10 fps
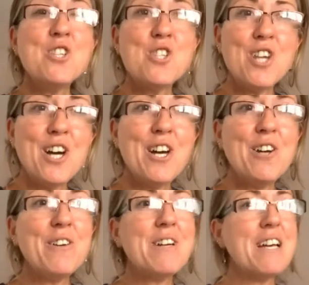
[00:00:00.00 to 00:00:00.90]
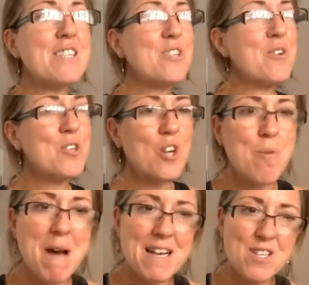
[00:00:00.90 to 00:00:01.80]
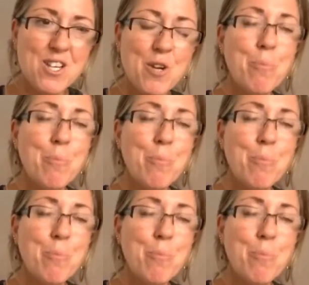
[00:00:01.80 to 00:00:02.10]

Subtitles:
So as soon as you go back to